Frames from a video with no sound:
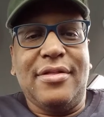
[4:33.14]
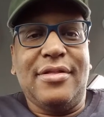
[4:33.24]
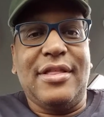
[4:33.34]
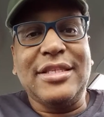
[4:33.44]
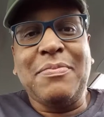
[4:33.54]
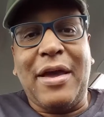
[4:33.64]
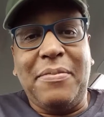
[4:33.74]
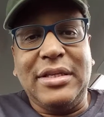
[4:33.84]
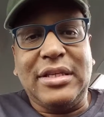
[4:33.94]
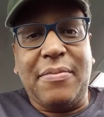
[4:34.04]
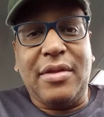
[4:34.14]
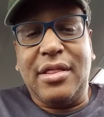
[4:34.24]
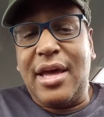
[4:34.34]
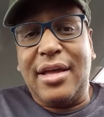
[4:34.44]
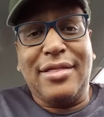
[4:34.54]
This might be something
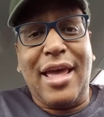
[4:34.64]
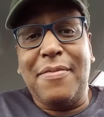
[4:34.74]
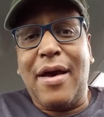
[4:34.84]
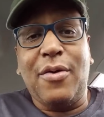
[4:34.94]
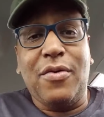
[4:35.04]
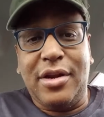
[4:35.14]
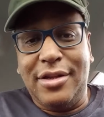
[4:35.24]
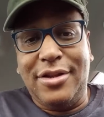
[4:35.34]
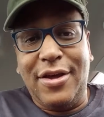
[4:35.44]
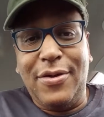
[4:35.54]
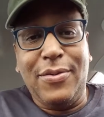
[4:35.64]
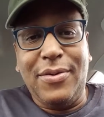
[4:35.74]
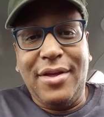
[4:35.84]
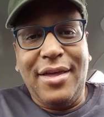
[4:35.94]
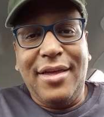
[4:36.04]
that they might want to do,
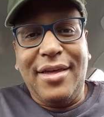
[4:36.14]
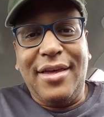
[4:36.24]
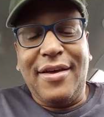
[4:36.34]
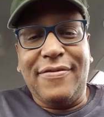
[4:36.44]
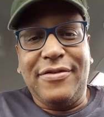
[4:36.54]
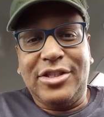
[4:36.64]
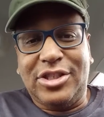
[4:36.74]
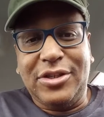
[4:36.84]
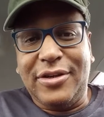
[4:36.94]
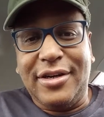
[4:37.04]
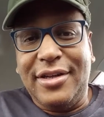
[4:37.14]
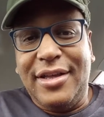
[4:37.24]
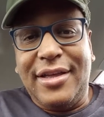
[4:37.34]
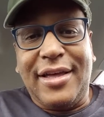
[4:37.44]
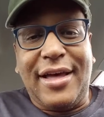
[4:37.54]
for sure.
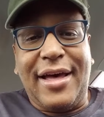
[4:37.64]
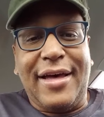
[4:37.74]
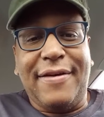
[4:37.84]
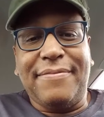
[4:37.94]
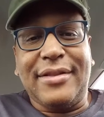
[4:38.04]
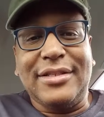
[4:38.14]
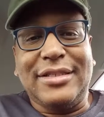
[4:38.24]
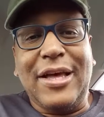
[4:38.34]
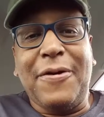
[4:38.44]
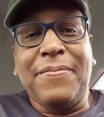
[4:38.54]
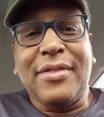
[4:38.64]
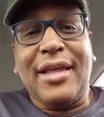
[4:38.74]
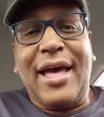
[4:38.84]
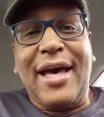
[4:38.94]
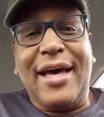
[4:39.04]
So,
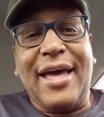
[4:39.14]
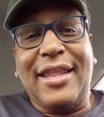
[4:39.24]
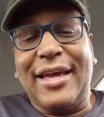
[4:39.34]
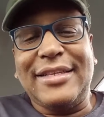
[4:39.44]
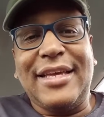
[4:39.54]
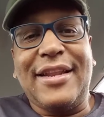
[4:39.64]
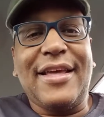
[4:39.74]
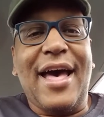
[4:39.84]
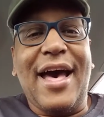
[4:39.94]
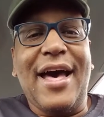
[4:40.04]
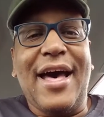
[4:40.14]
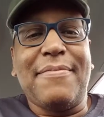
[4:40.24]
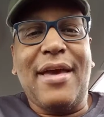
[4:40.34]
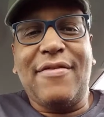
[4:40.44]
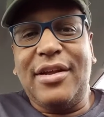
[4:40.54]
like I said,
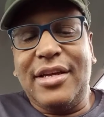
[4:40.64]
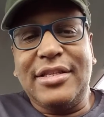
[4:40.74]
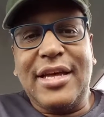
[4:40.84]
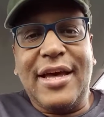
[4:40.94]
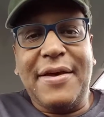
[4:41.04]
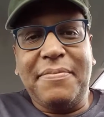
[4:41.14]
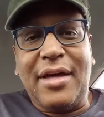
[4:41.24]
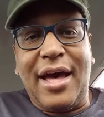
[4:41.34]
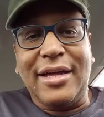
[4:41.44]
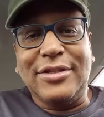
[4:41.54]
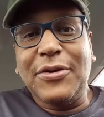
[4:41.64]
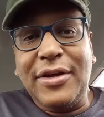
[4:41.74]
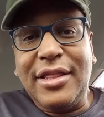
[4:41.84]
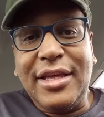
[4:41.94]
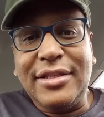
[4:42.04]
I'm having a good time
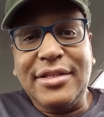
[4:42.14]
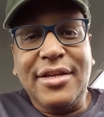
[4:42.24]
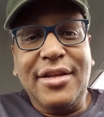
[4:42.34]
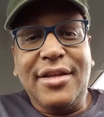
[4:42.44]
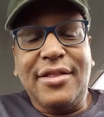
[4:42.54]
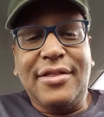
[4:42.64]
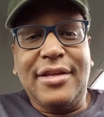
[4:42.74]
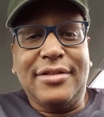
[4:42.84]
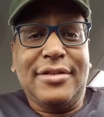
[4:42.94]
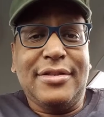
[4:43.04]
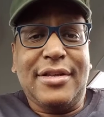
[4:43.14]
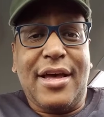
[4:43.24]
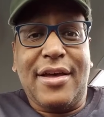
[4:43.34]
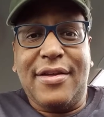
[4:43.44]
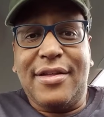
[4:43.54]
doing this. This is,
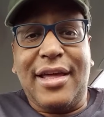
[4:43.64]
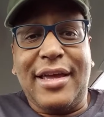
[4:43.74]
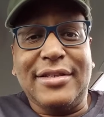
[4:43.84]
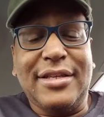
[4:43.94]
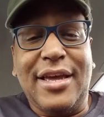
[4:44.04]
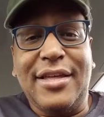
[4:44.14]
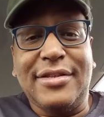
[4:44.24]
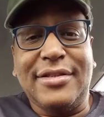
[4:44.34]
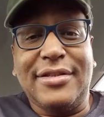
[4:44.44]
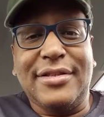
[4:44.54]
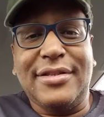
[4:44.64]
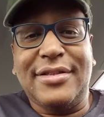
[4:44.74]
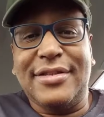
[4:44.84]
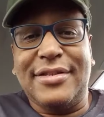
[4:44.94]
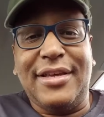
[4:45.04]
like I said,
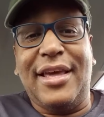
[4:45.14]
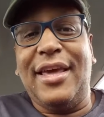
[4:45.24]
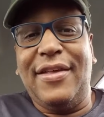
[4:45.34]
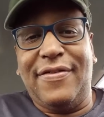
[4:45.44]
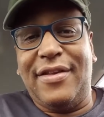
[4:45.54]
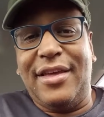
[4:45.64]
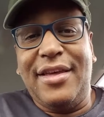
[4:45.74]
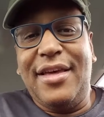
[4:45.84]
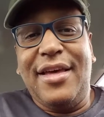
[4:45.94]
this is easy.